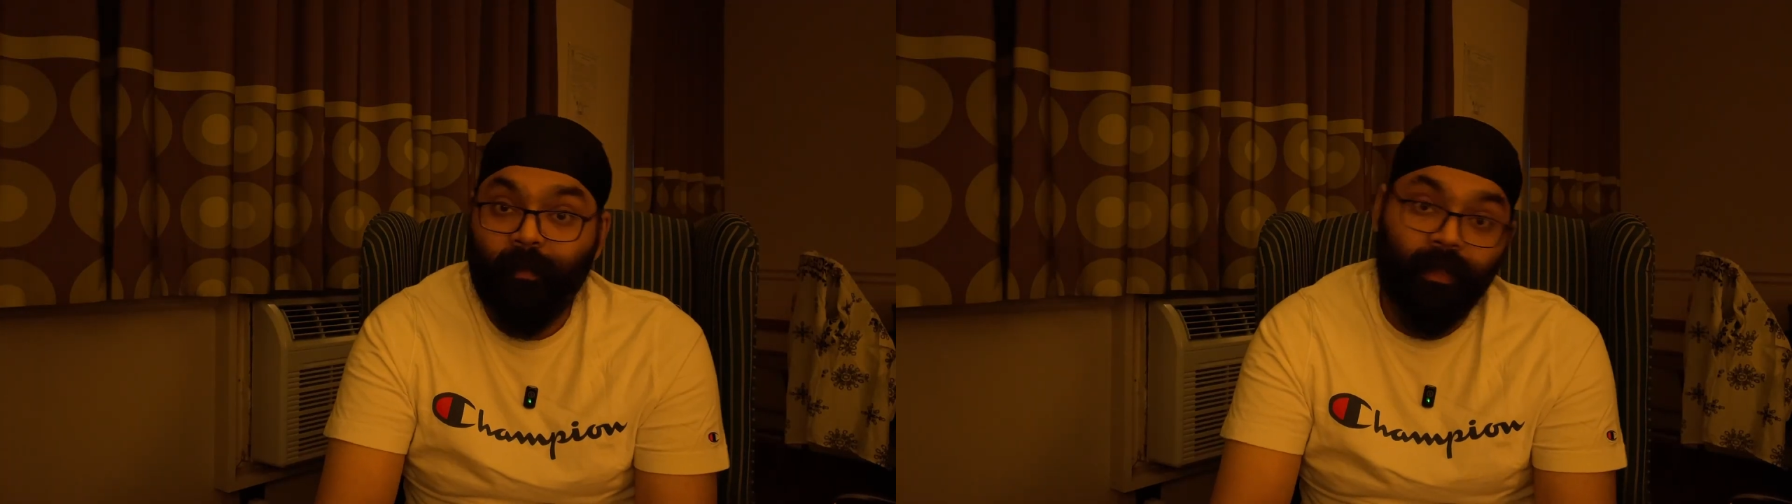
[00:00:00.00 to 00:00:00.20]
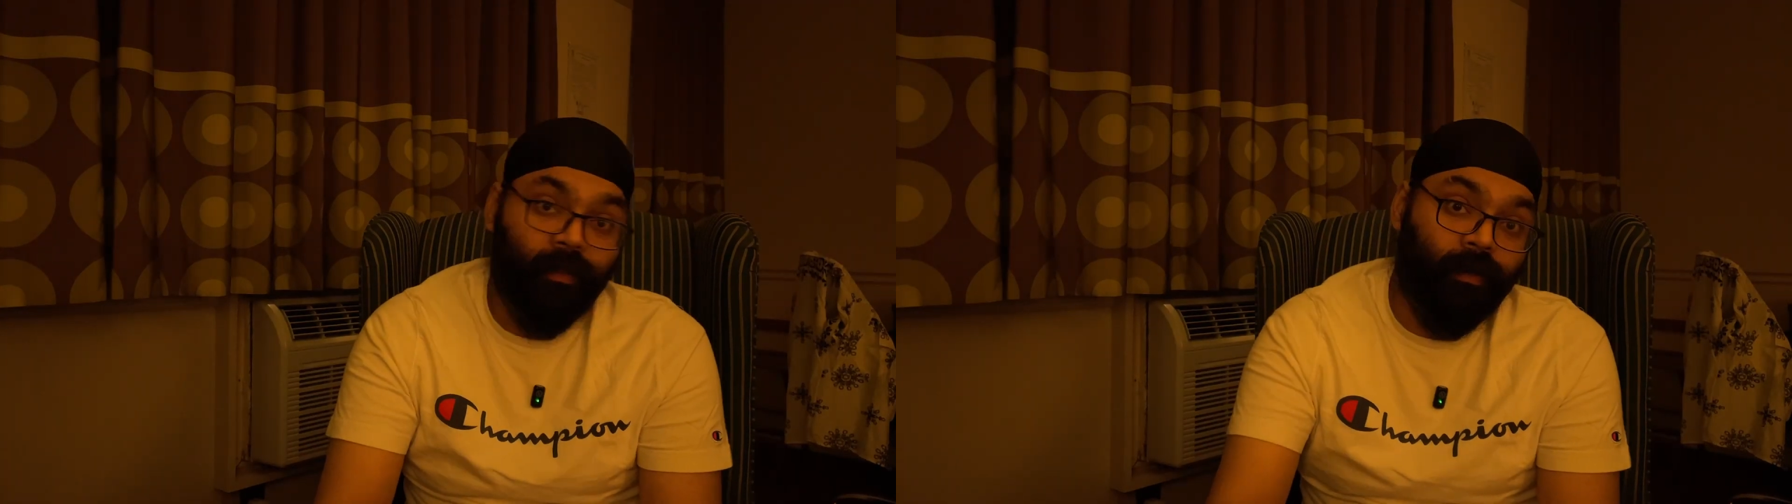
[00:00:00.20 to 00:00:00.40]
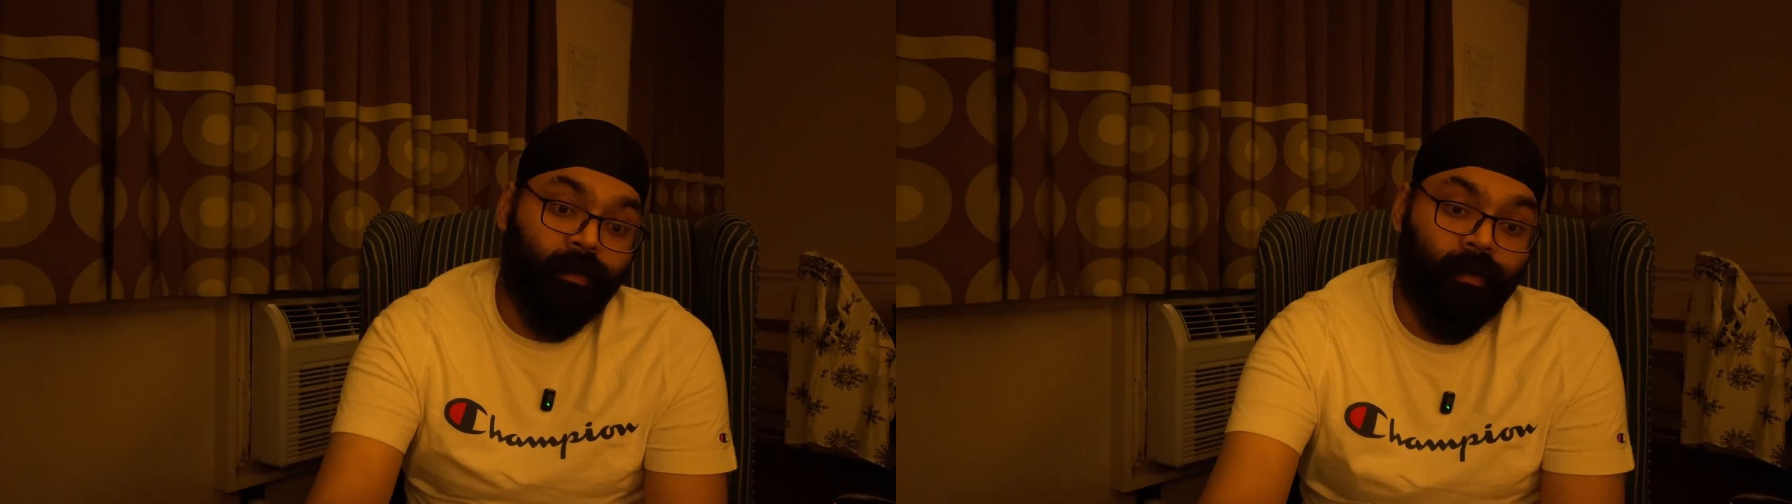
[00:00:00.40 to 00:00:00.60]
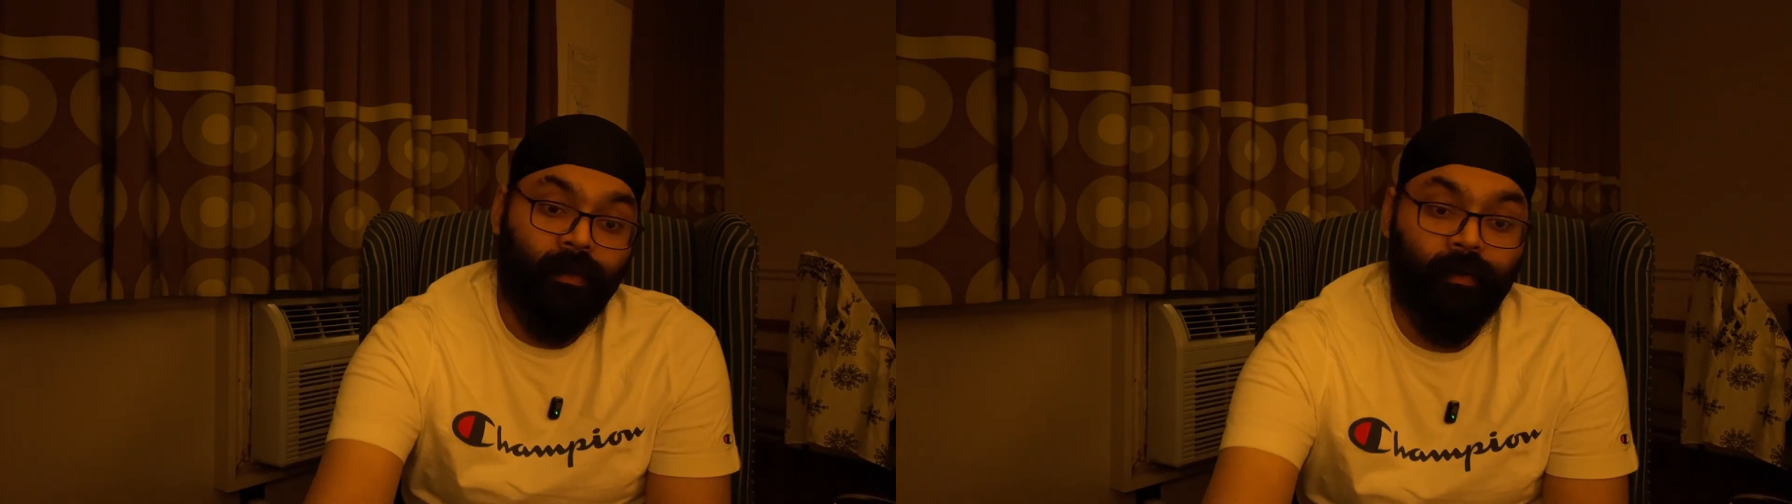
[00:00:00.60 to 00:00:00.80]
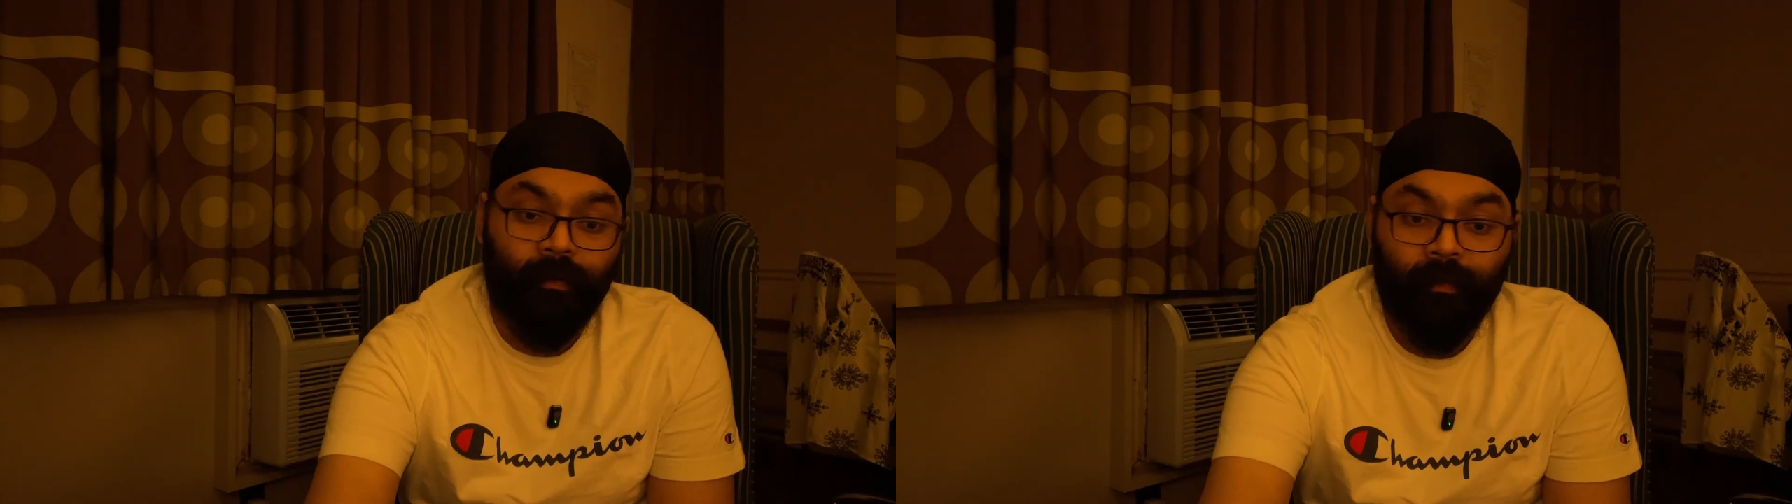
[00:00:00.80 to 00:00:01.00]
by the
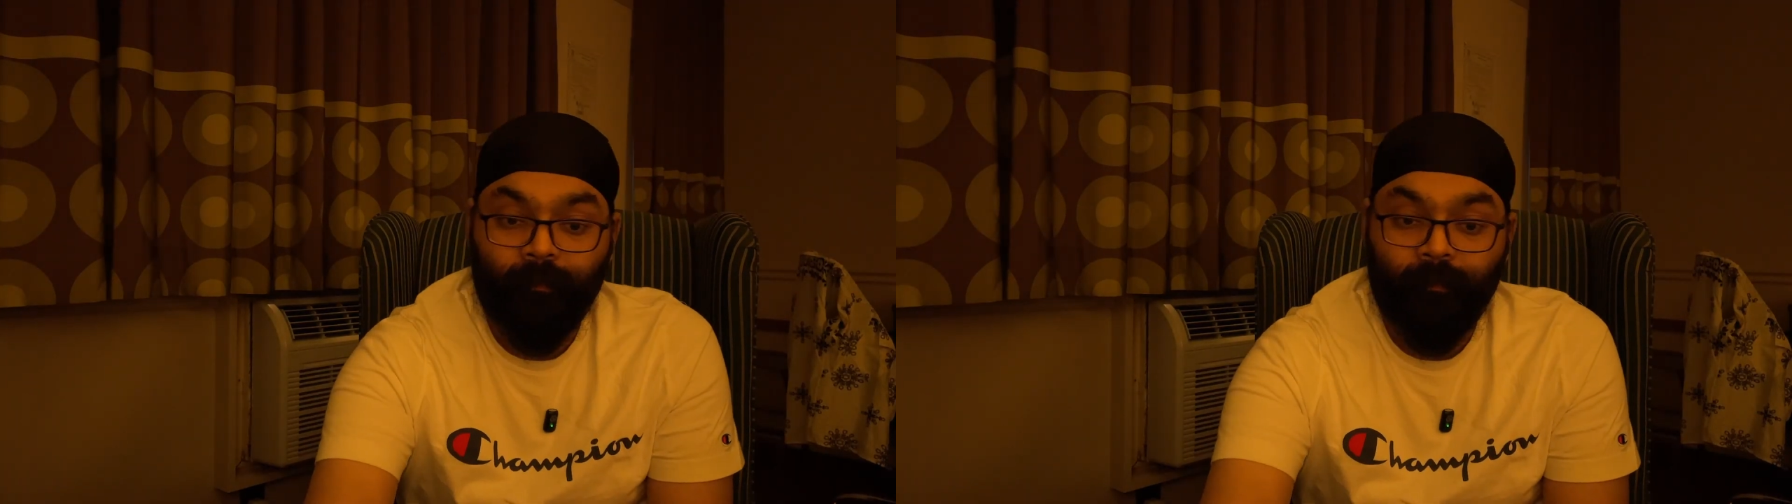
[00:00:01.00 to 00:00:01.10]
container.